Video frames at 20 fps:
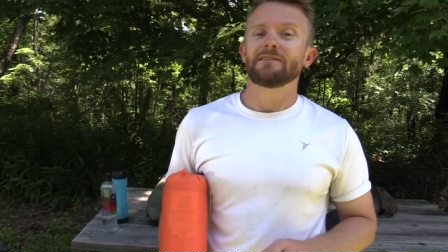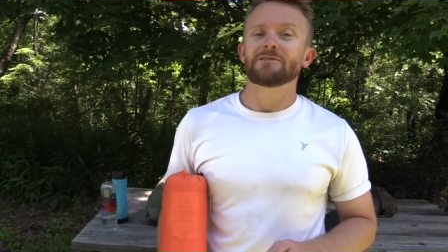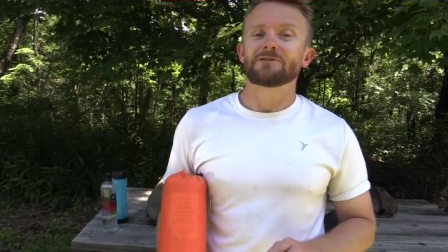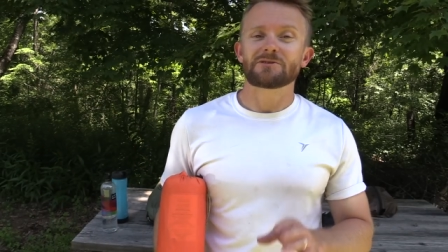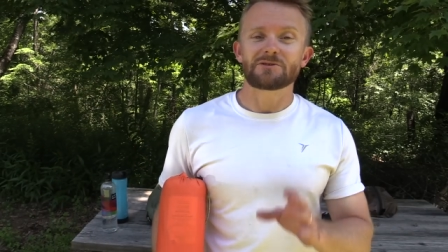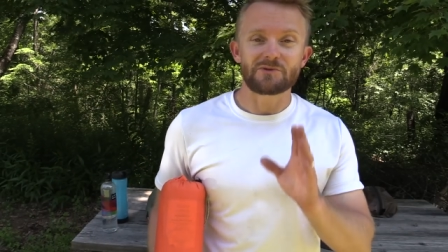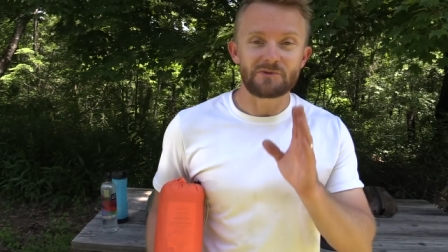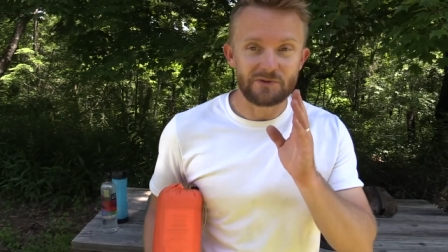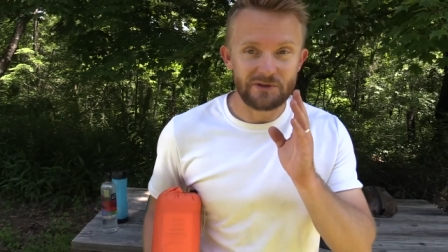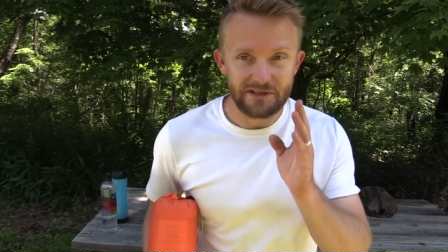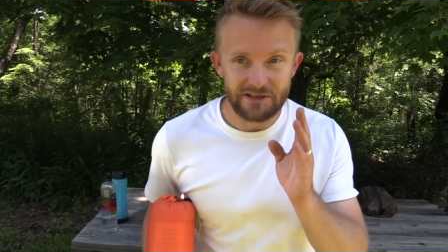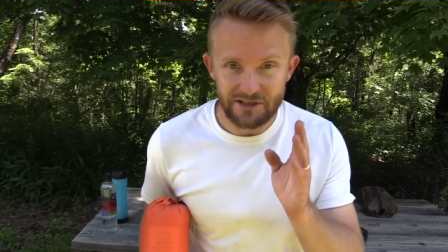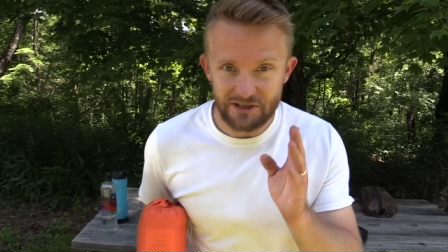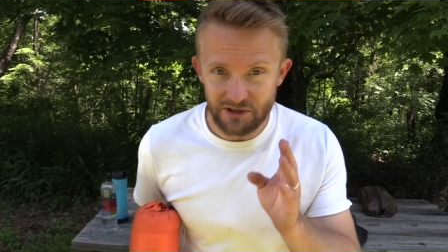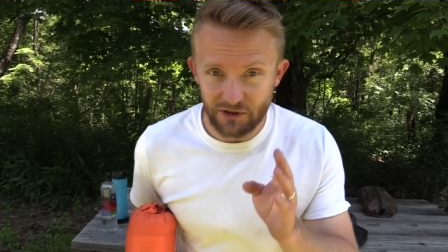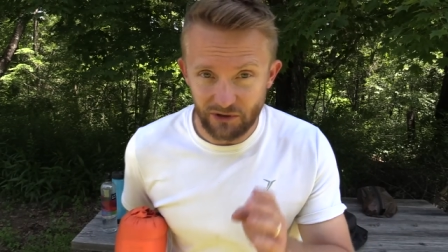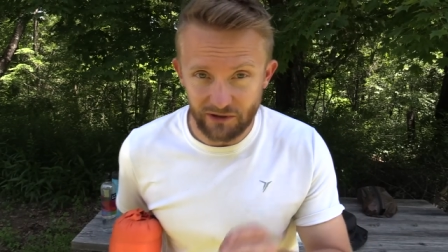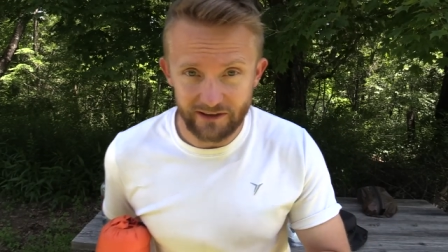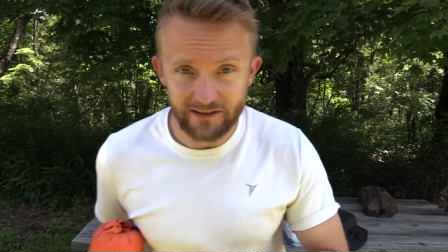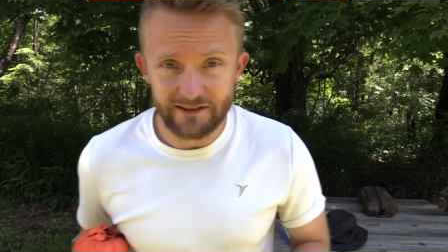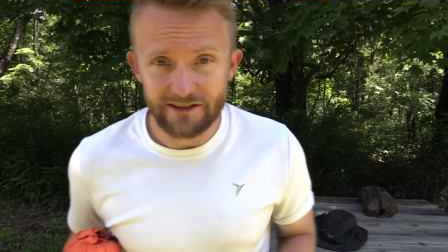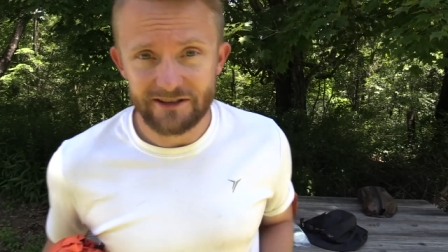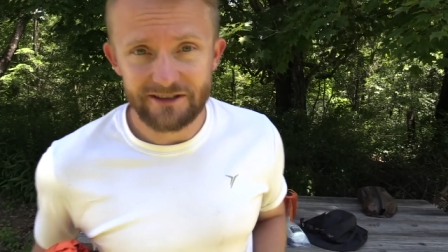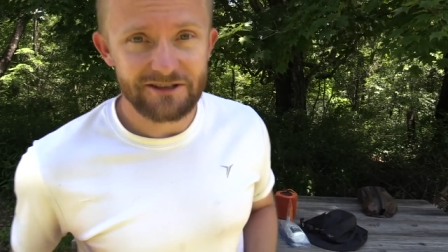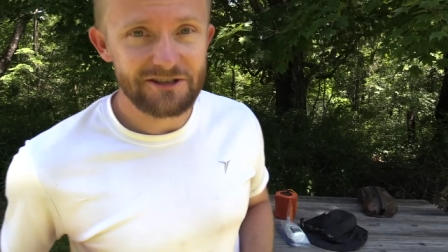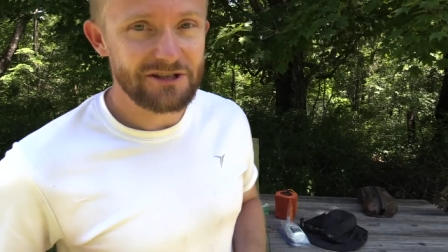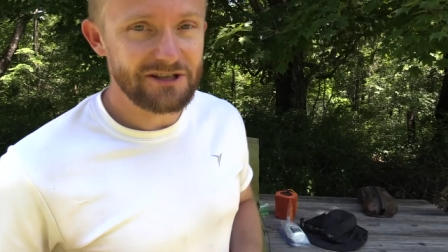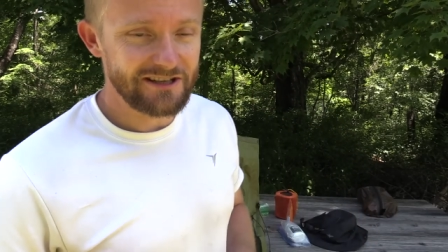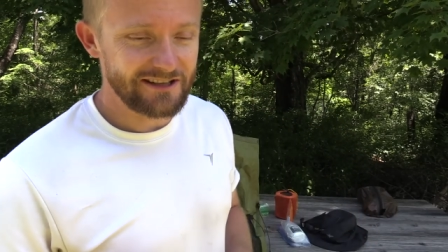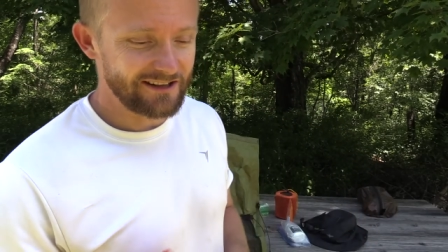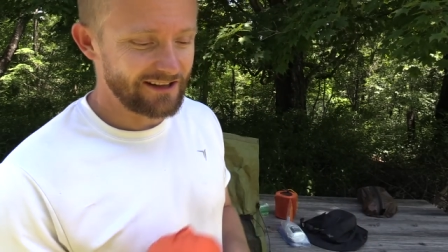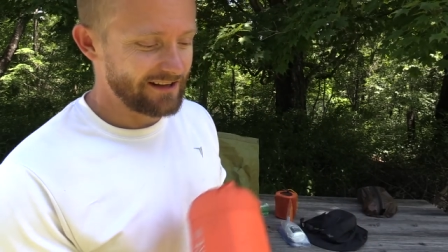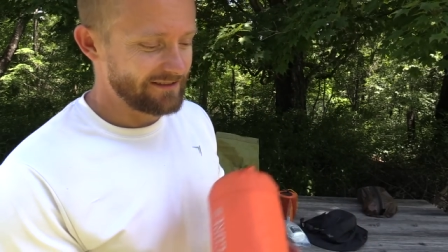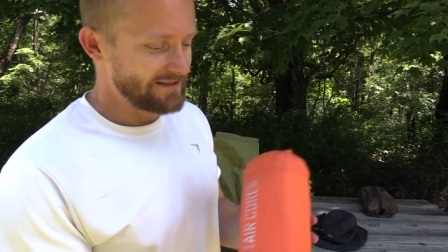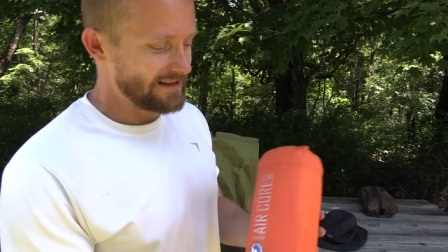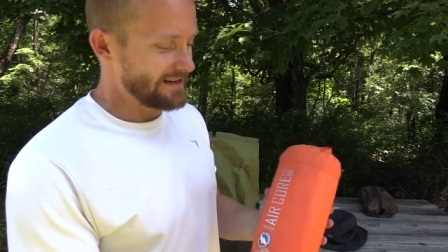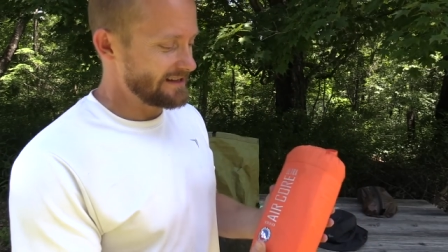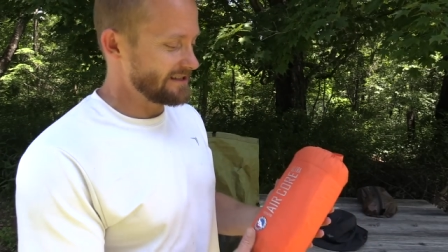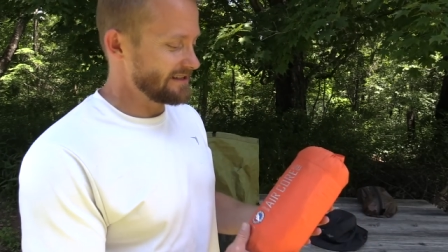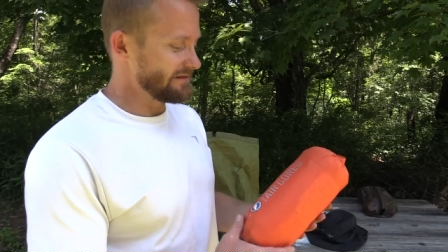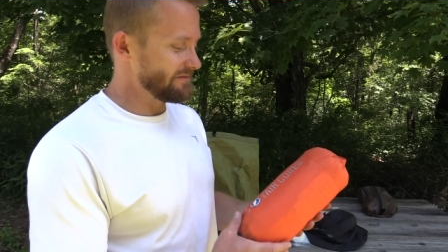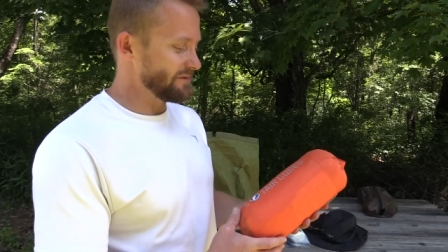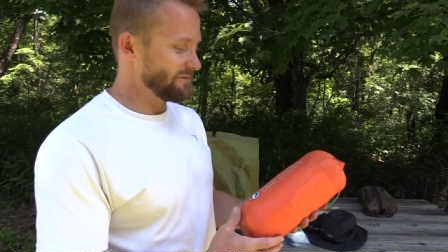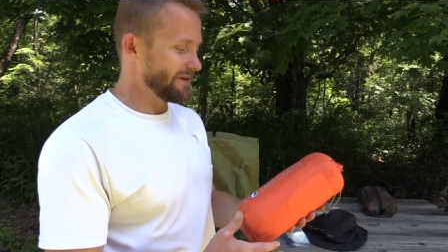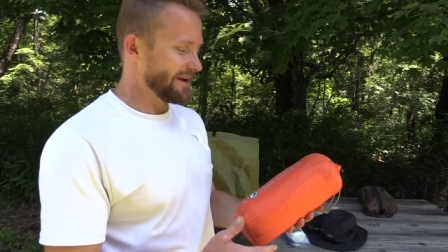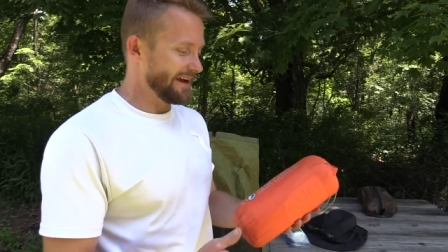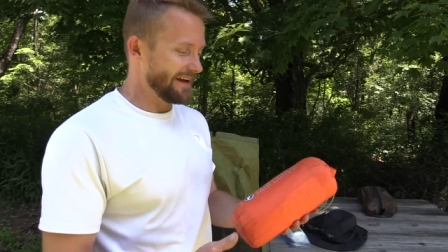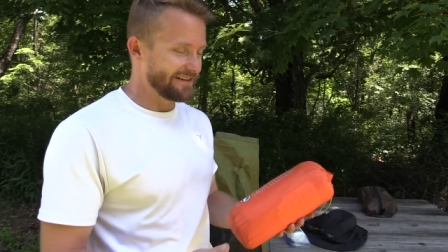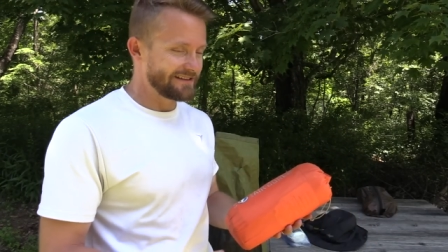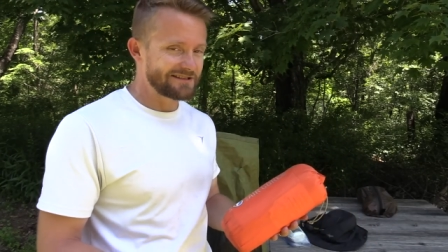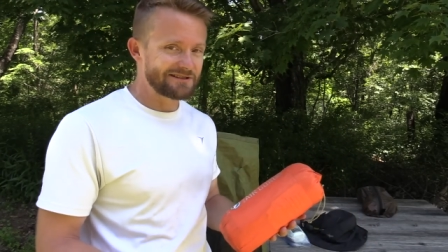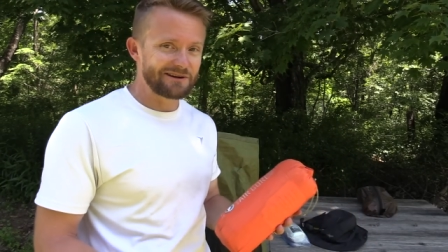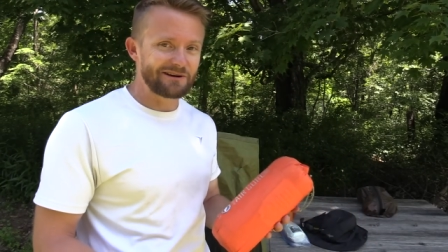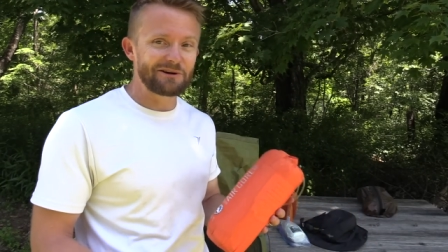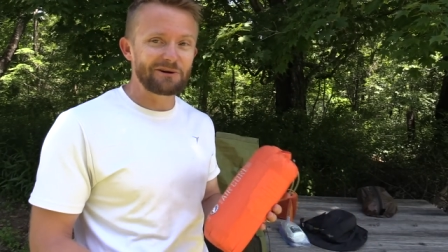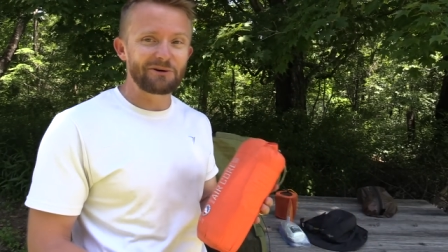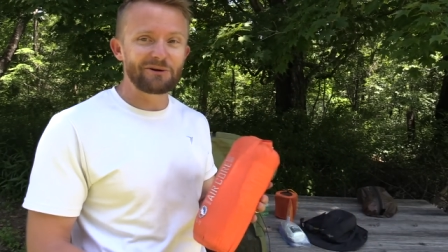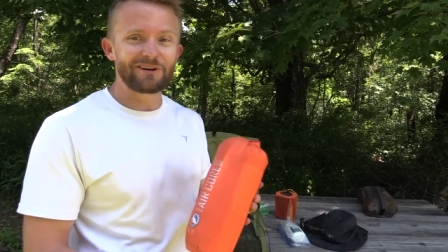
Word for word: Susie stole it. She loves that sleeping pad, so